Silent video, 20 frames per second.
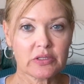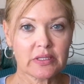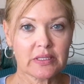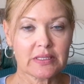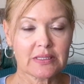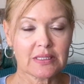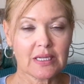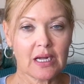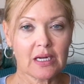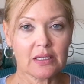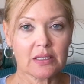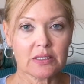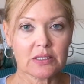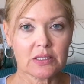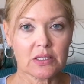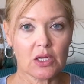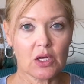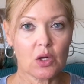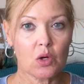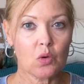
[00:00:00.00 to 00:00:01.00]
the stylist
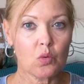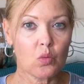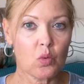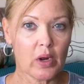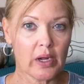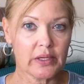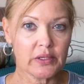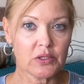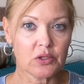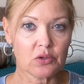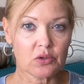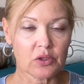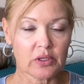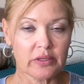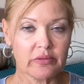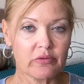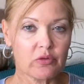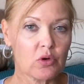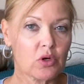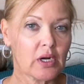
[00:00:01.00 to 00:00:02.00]
know what you're
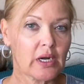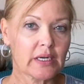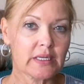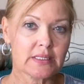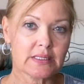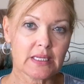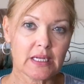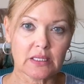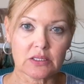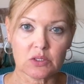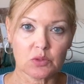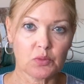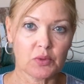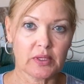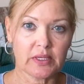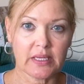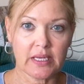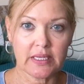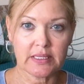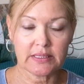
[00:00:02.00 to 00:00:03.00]
looking for, and a stylist will put
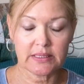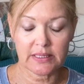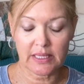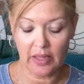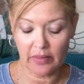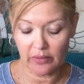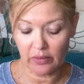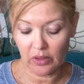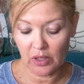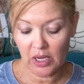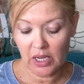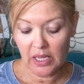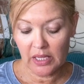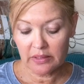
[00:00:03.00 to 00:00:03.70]
a case together.